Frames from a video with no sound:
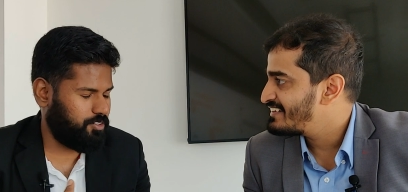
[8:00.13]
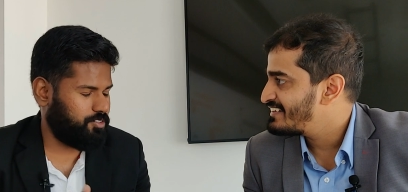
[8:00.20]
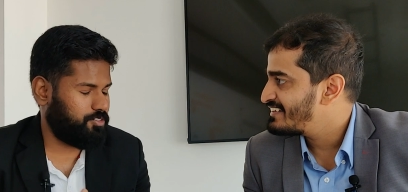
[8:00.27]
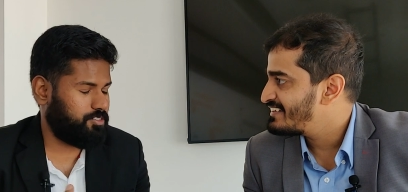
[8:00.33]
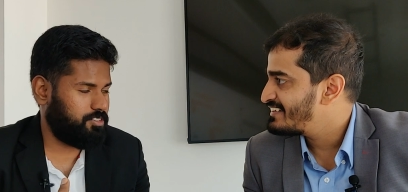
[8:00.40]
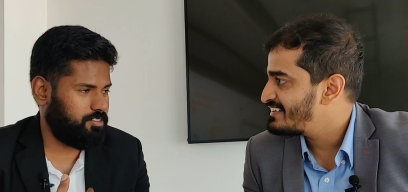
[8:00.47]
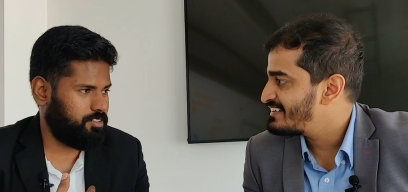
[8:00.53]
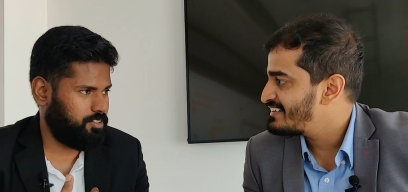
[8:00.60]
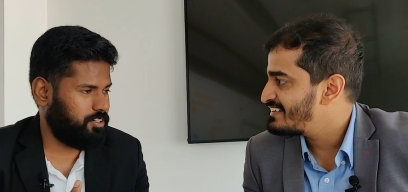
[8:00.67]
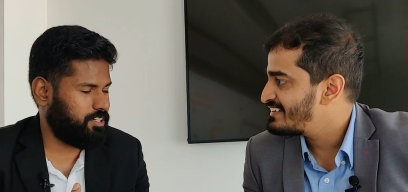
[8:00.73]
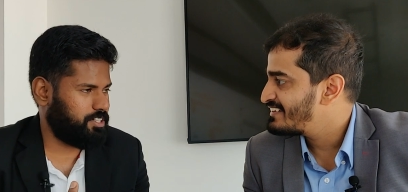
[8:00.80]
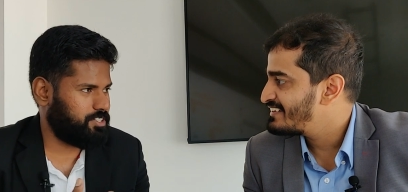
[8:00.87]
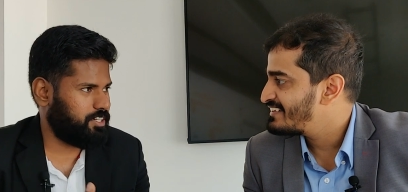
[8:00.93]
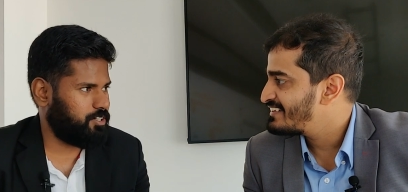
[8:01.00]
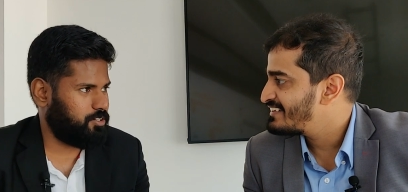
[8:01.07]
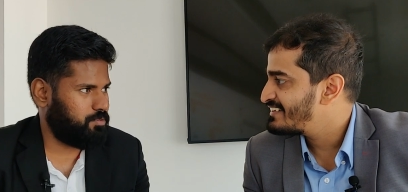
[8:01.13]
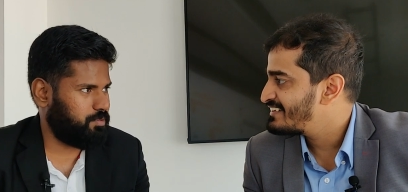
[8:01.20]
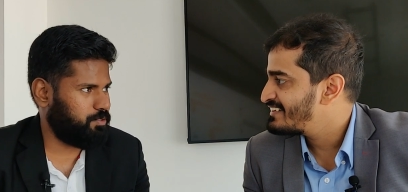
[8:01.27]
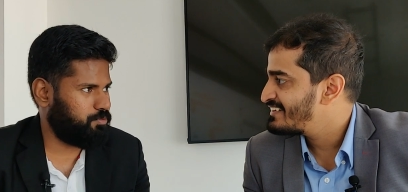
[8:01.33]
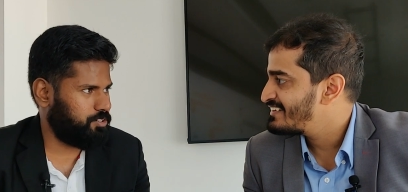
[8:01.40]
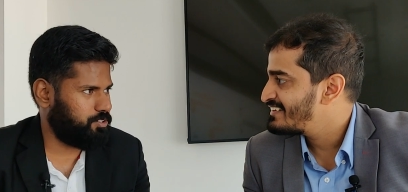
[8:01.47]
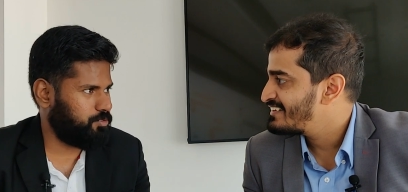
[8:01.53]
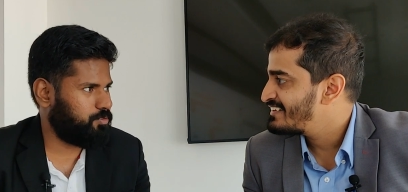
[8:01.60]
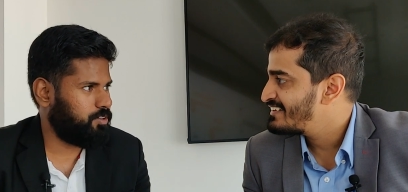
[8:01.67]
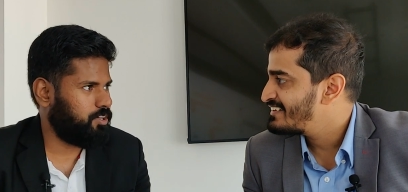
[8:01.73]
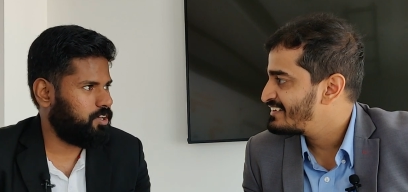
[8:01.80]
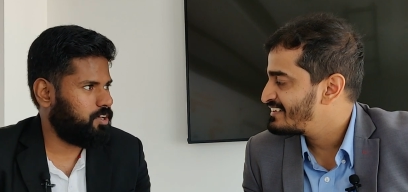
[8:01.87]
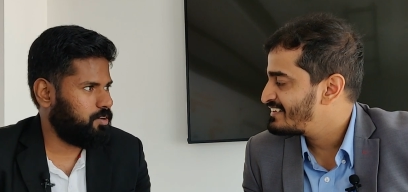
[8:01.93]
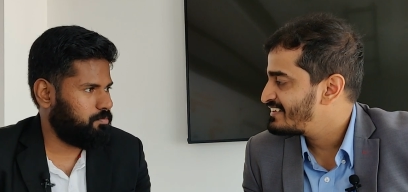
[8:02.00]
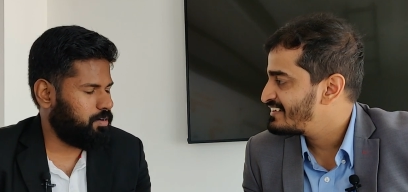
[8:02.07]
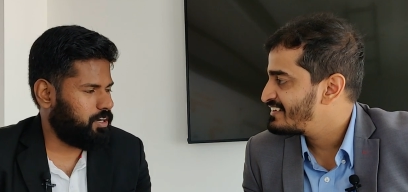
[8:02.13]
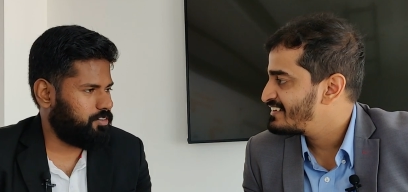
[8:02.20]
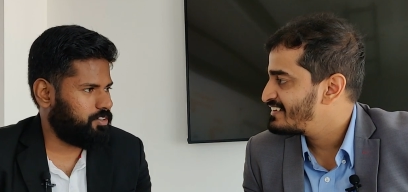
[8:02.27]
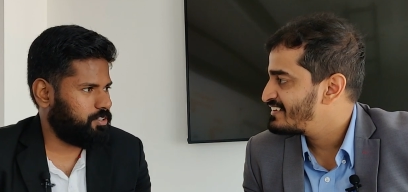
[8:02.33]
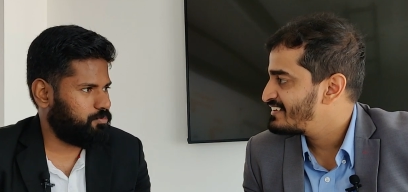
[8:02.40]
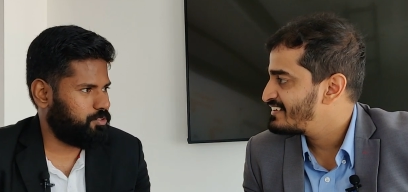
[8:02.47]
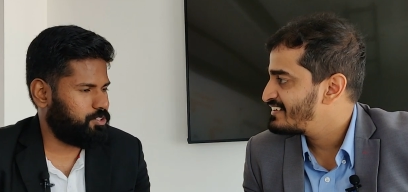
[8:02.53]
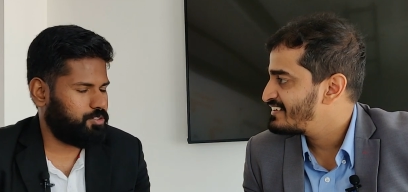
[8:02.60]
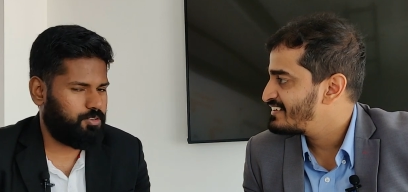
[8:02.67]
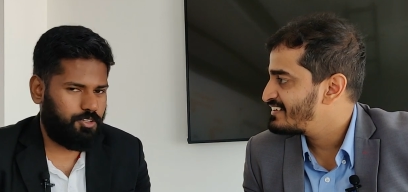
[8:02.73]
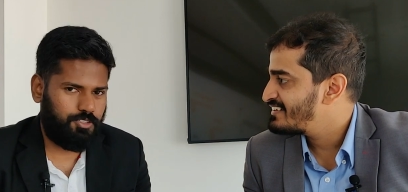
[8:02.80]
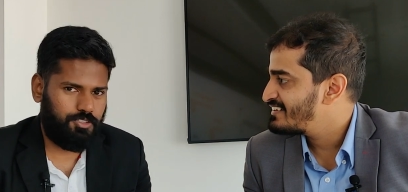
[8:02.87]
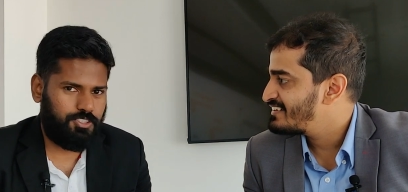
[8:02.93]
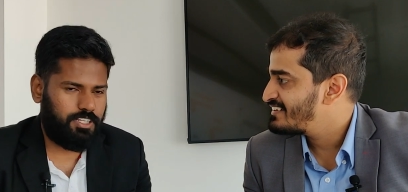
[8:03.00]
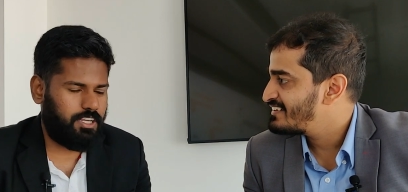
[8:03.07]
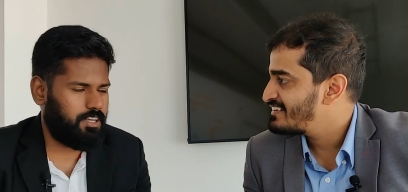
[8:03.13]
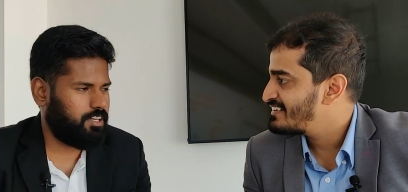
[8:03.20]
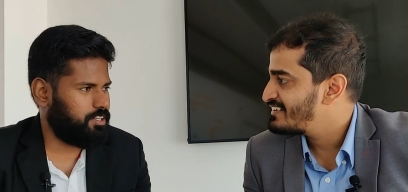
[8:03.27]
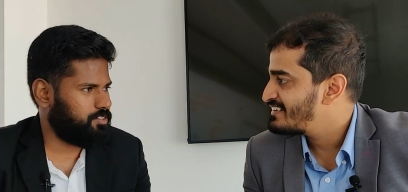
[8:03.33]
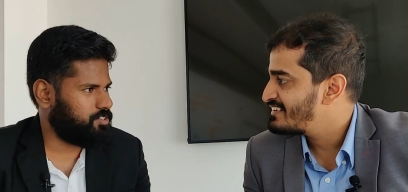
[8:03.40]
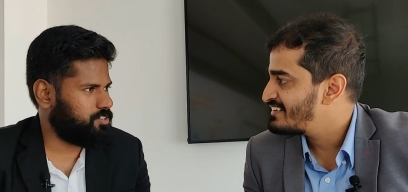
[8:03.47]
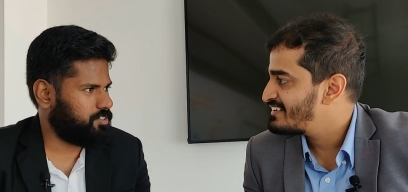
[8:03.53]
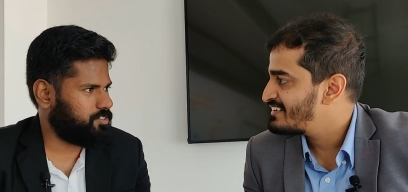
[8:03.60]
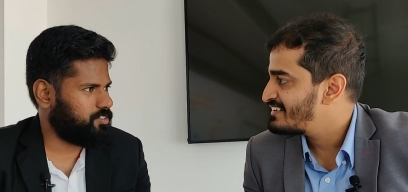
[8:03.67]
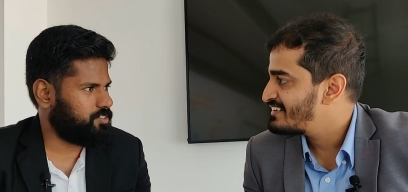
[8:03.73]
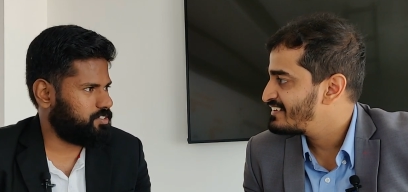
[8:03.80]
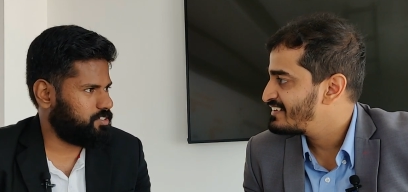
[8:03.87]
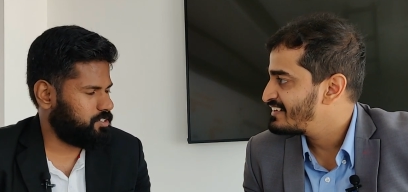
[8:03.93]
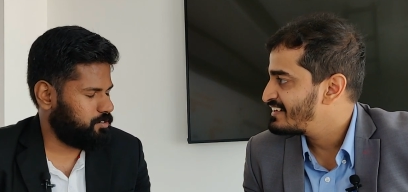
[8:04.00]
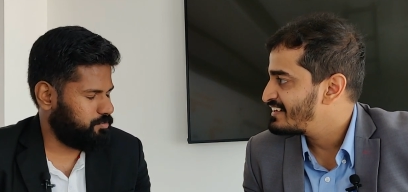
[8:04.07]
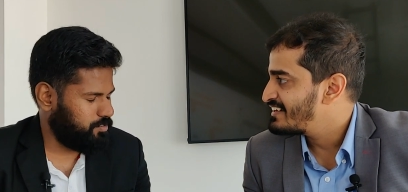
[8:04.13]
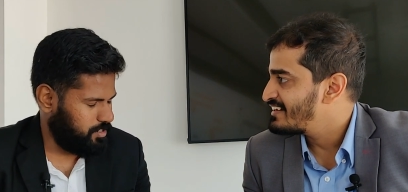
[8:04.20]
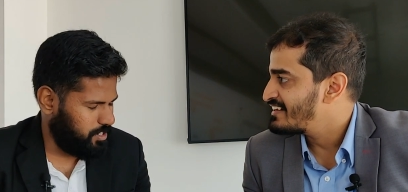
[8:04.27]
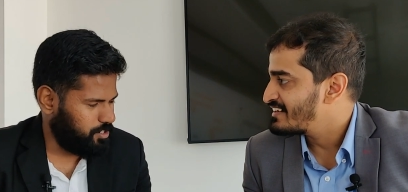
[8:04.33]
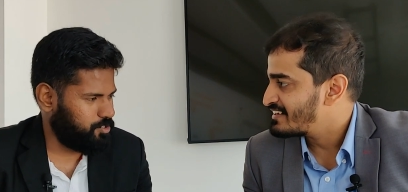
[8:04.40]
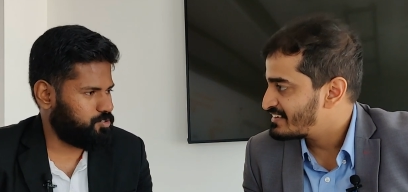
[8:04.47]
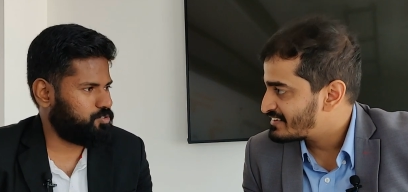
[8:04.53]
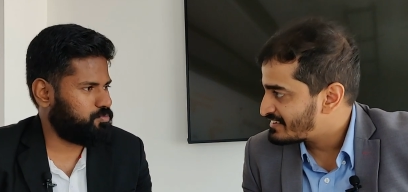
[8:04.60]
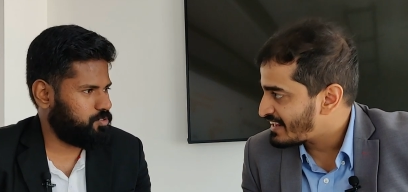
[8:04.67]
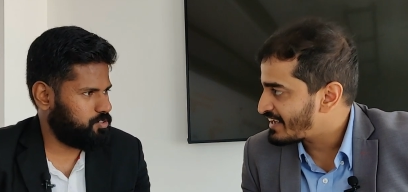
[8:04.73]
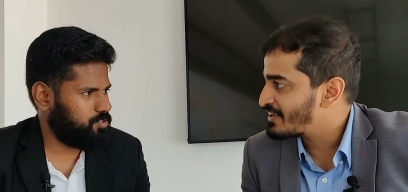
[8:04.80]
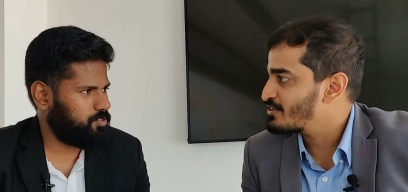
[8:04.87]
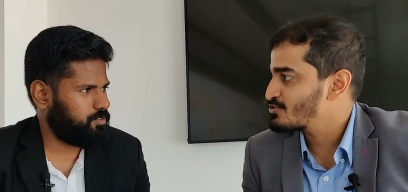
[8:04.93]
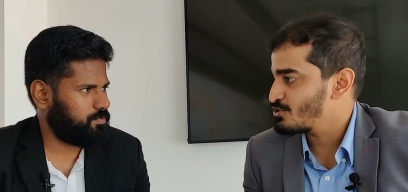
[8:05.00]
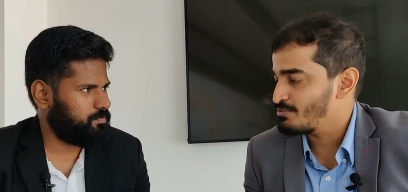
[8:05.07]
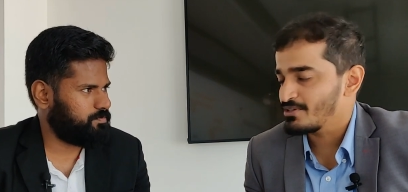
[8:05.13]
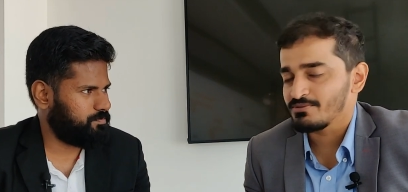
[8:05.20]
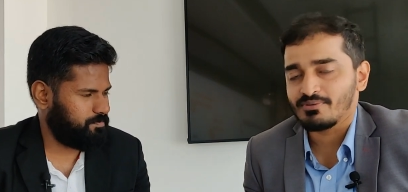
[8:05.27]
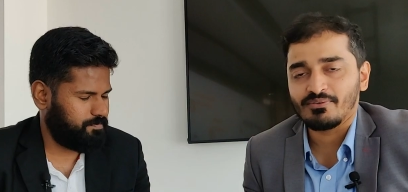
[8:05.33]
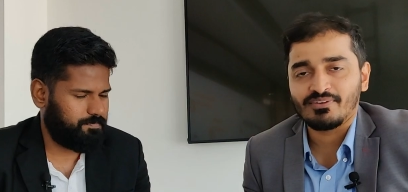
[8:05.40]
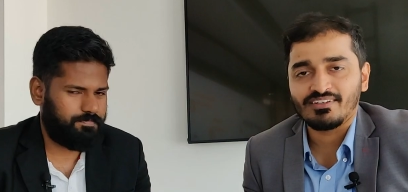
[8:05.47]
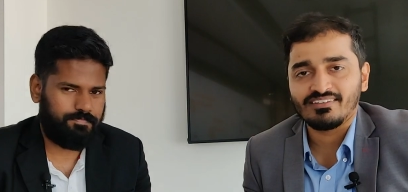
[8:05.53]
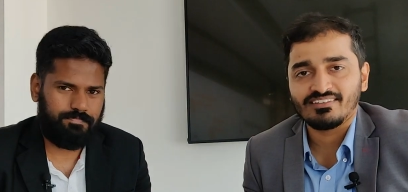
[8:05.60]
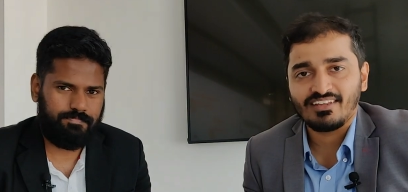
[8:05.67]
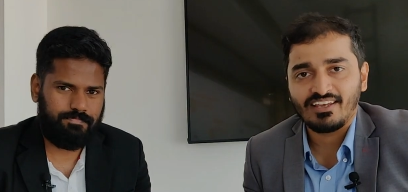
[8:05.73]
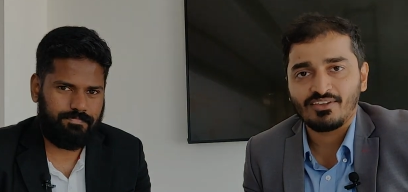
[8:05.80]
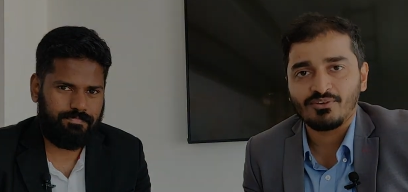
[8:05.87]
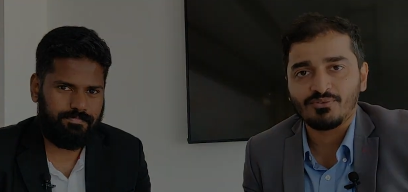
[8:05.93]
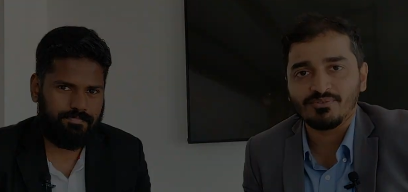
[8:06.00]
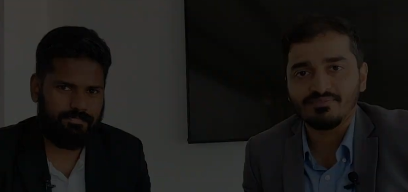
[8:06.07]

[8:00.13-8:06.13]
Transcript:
Speaker 1: really, really excited to be with you, partnering with you on your channel and the success itself. Thank you so
Speaker 2: much. Thank you so much, Praveen. Thank